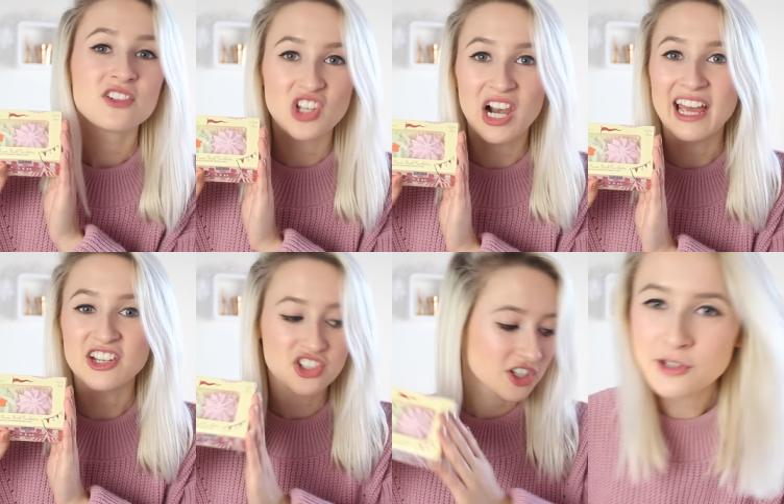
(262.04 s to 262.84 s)

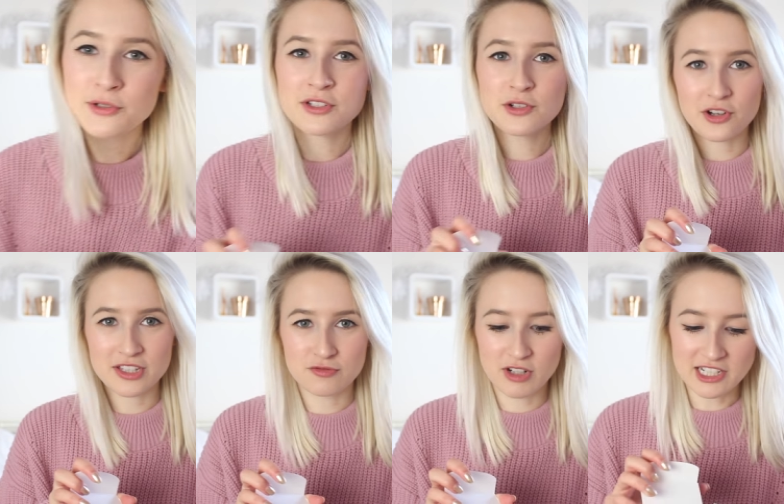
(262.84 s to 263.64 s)
delish. I also got
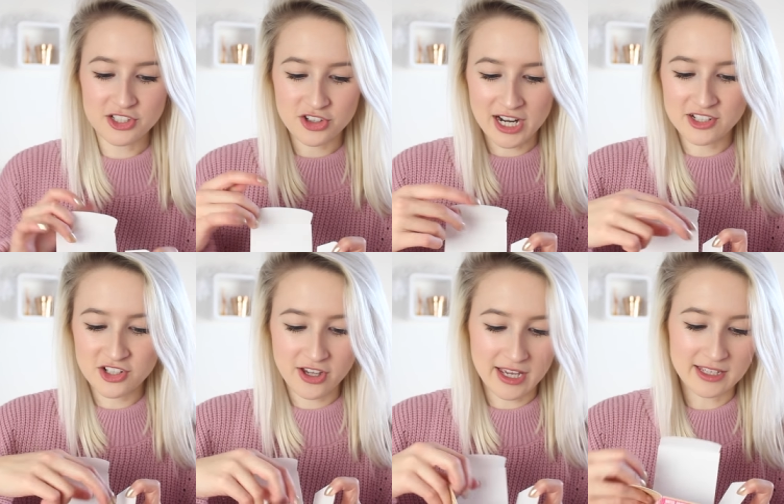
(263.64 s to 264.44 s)
this really
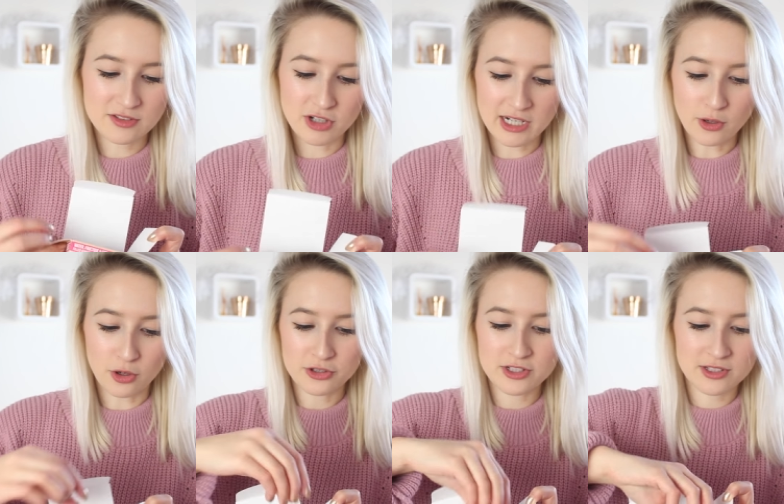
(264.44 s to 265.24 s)
strange thing. It's really
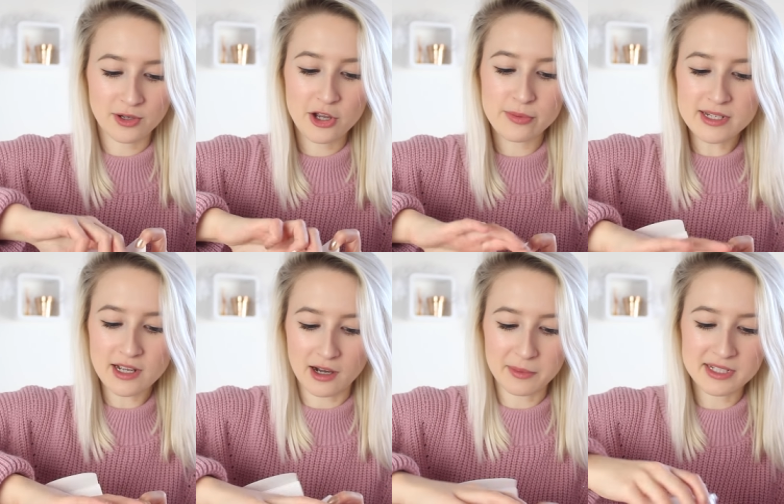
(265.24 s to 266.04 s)
odd. So I opened it
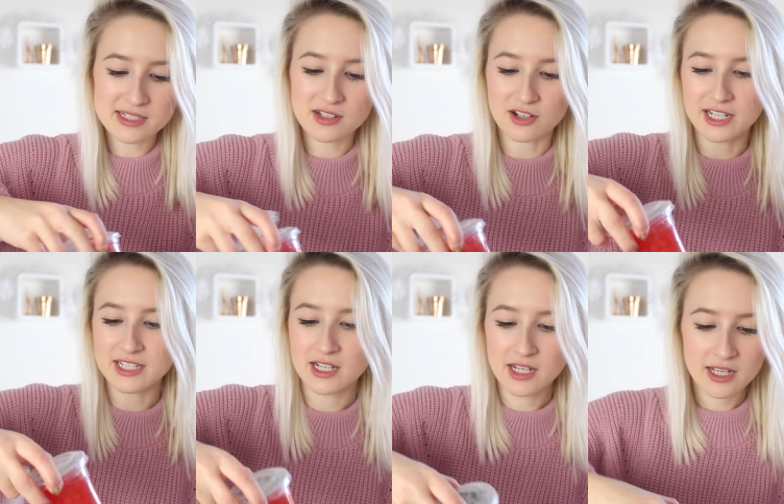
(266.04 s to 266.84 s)
up, and inside
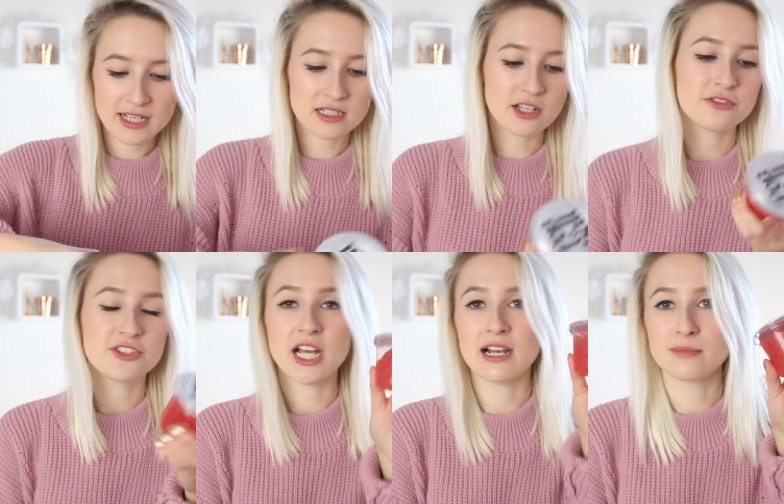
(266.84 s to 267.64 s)
is a load of
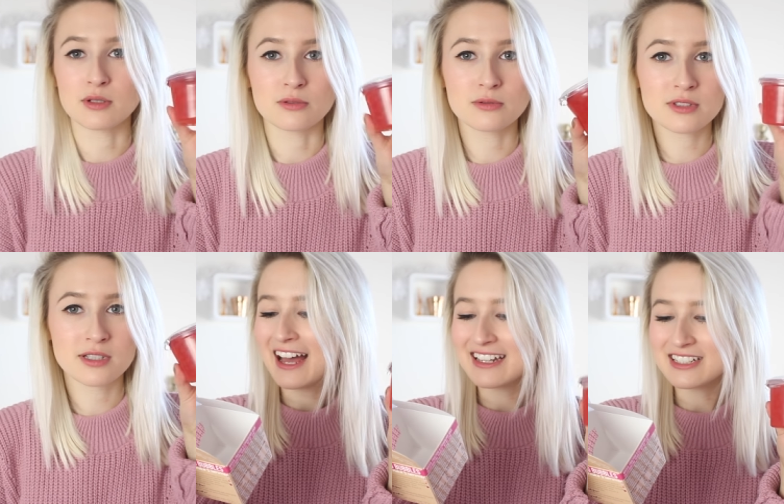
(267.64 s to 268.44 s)
jelly balls.
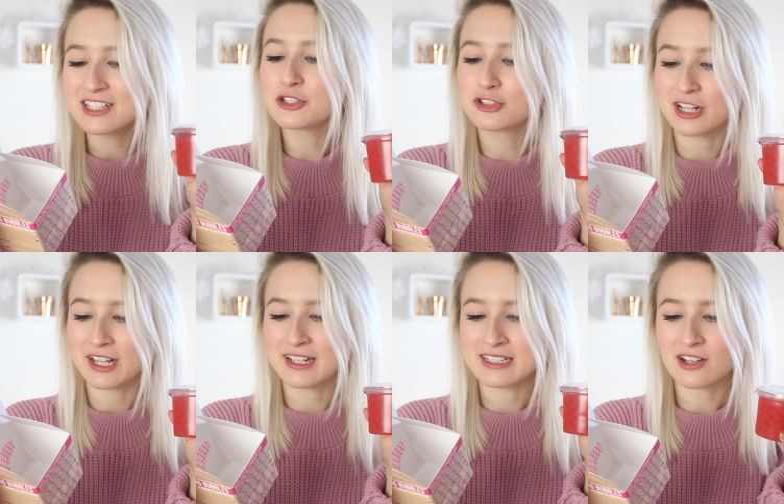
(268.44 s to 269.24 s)
Add it to your
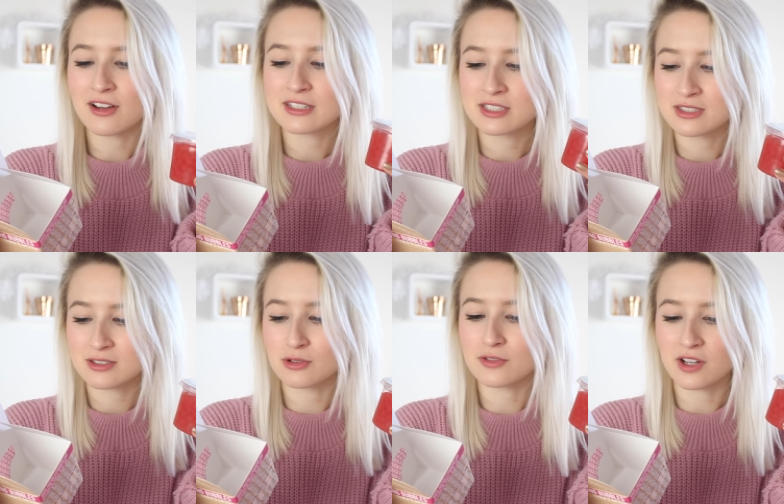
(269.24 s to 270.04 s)
drink and it's like
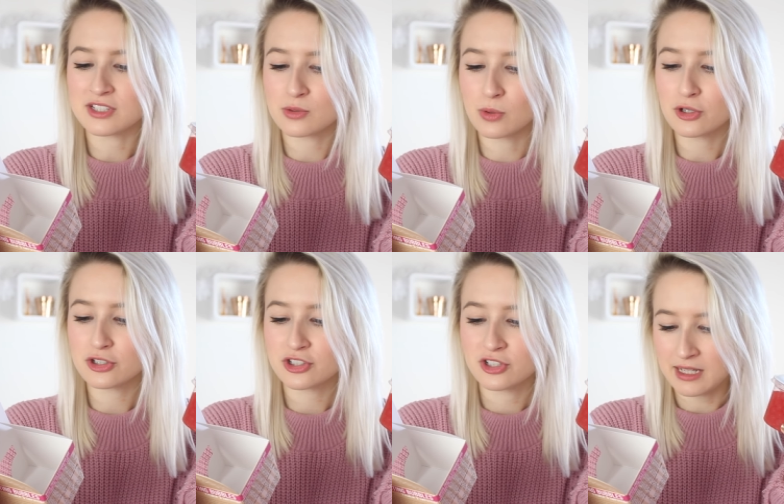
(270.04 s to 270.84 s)
sort of like
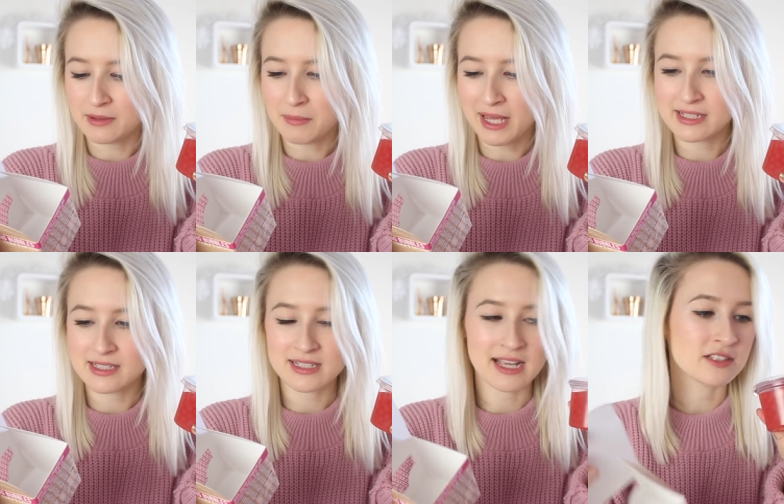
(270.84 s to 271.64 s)
squash. It
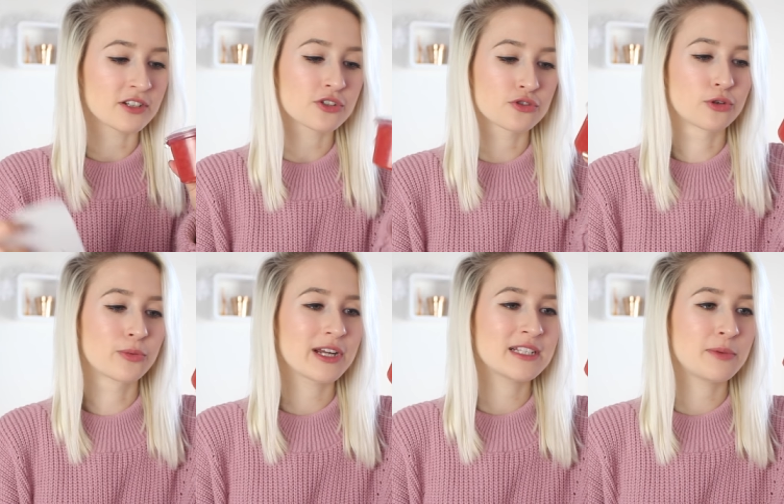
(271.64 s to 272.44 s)
makes it taste like
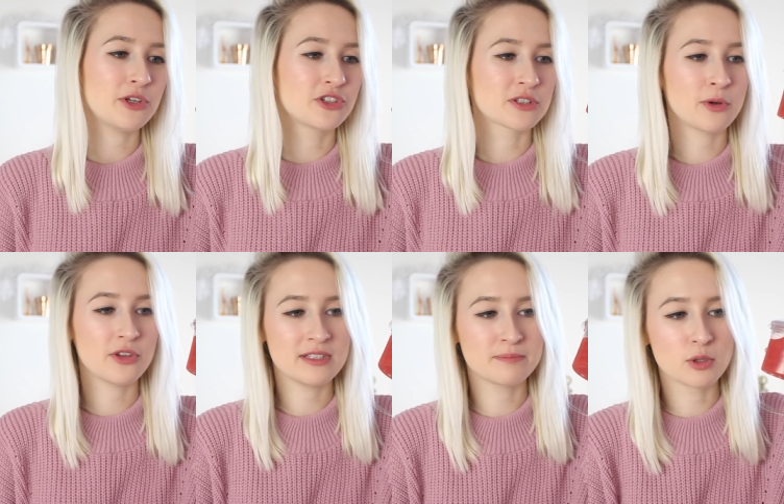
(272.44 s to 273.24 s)
strawberries, but you just
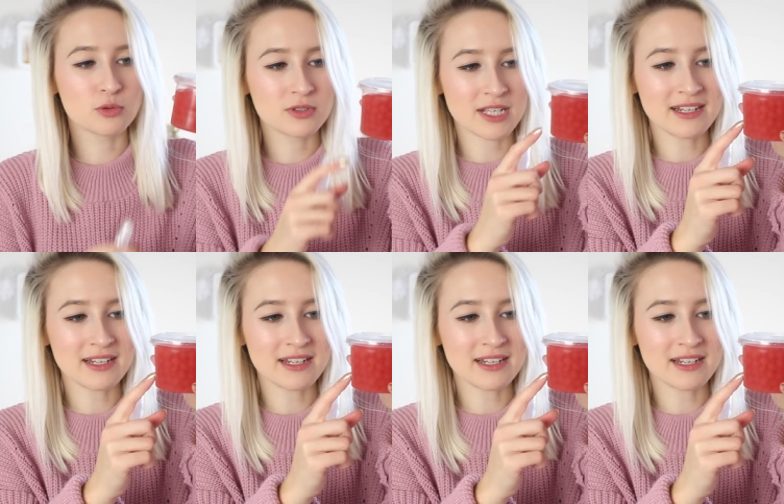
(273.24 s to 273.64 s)
put these balls